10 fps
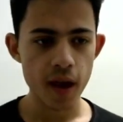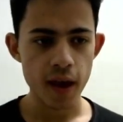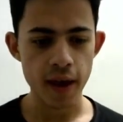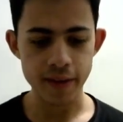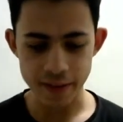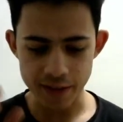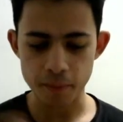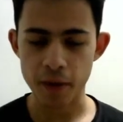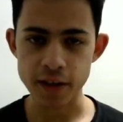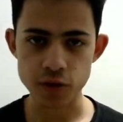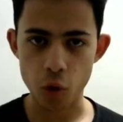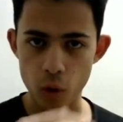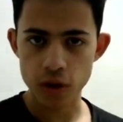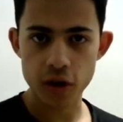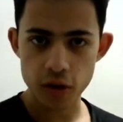And it applies to
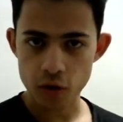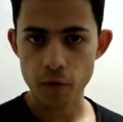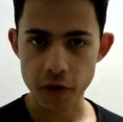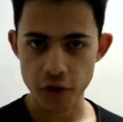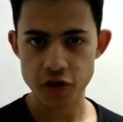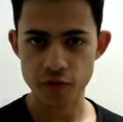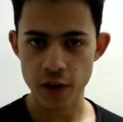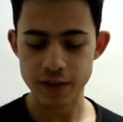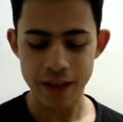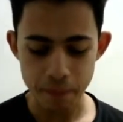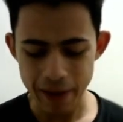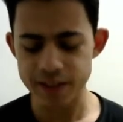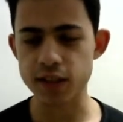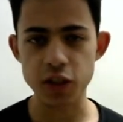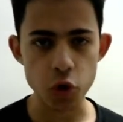all their configuration files. Like,
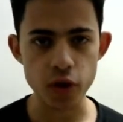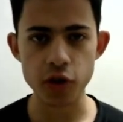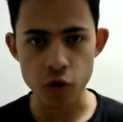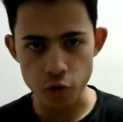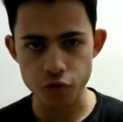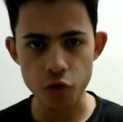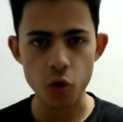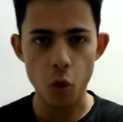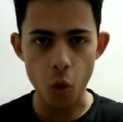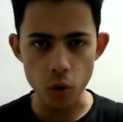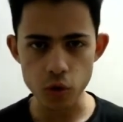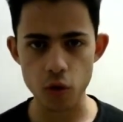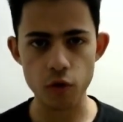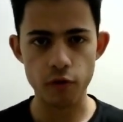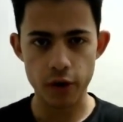basically, you can control all
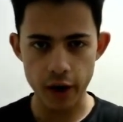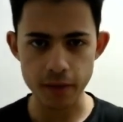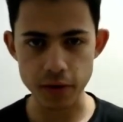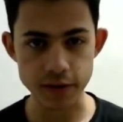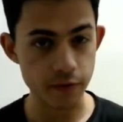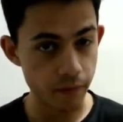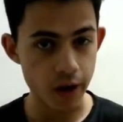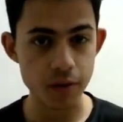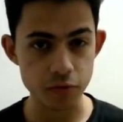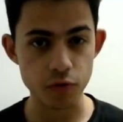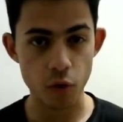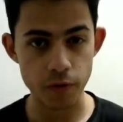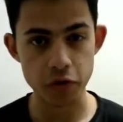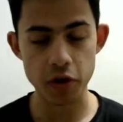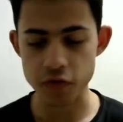your variables, environment
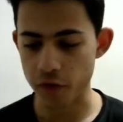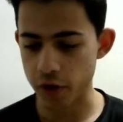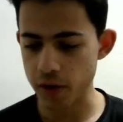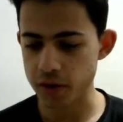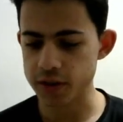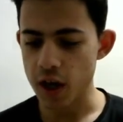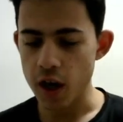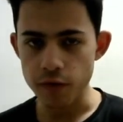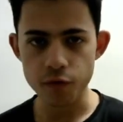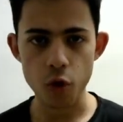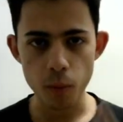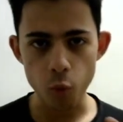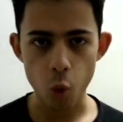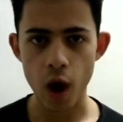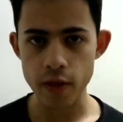configuration variables,
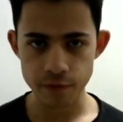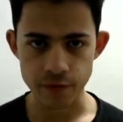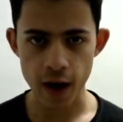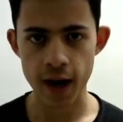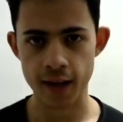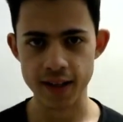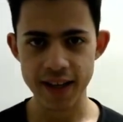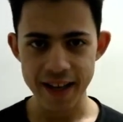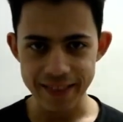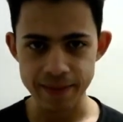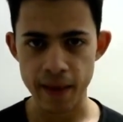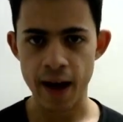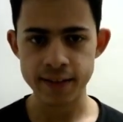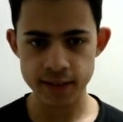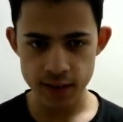from one file.
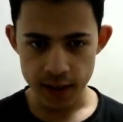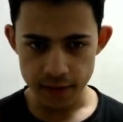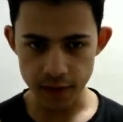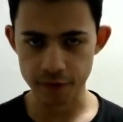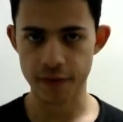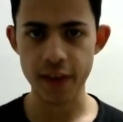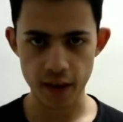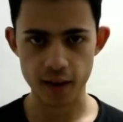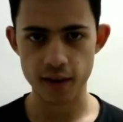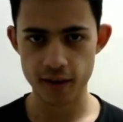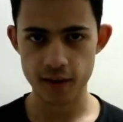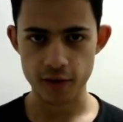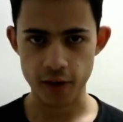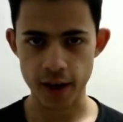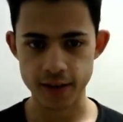That's the thing,
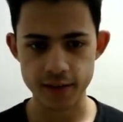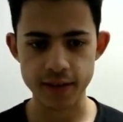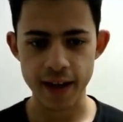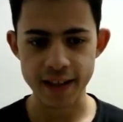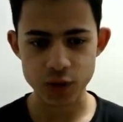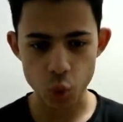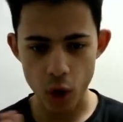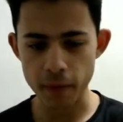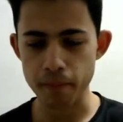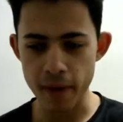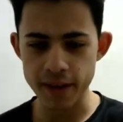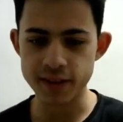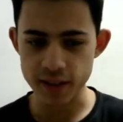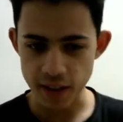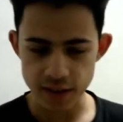right? That's what makes
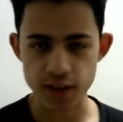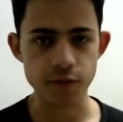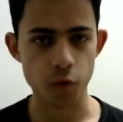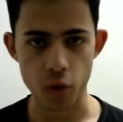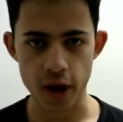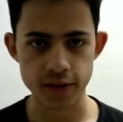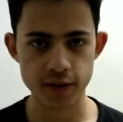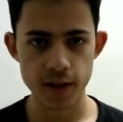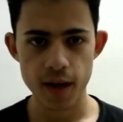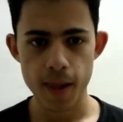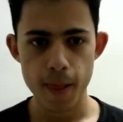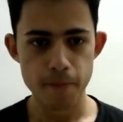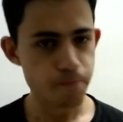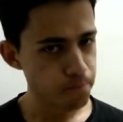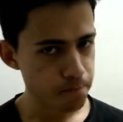it easy for us.
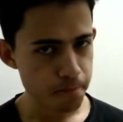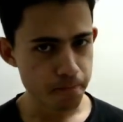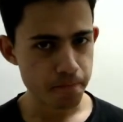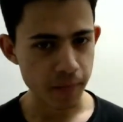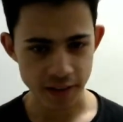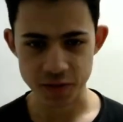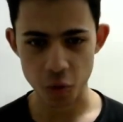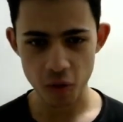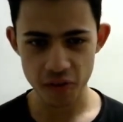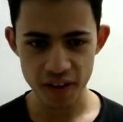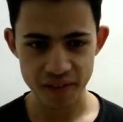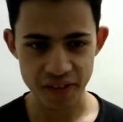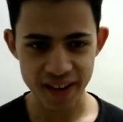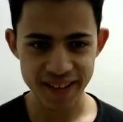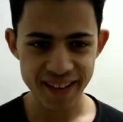That's the whole thing,
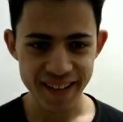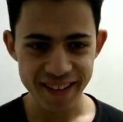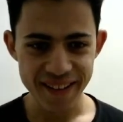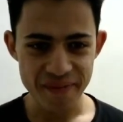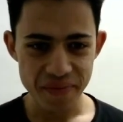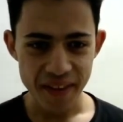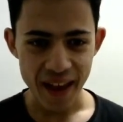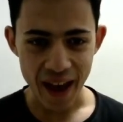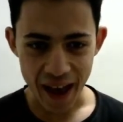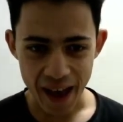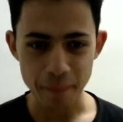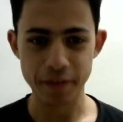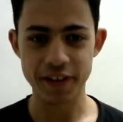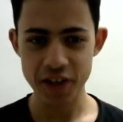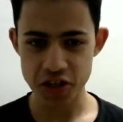right?
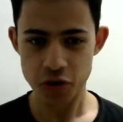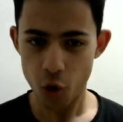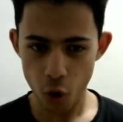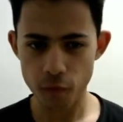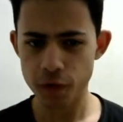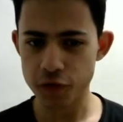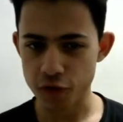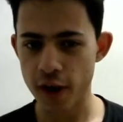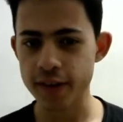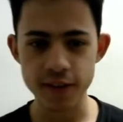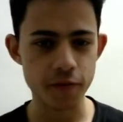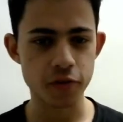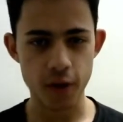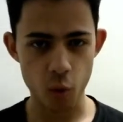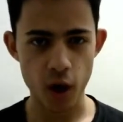Application often run in
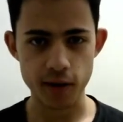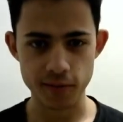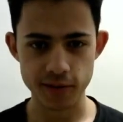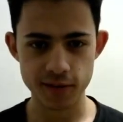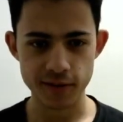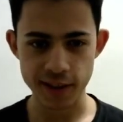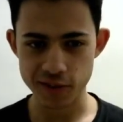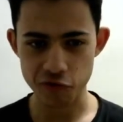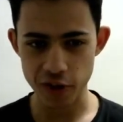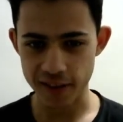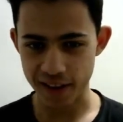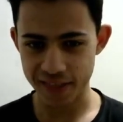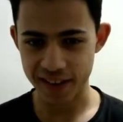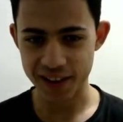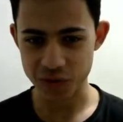different environments. Let's read that
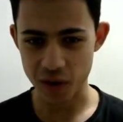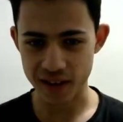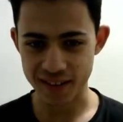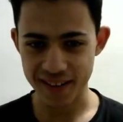thing as well.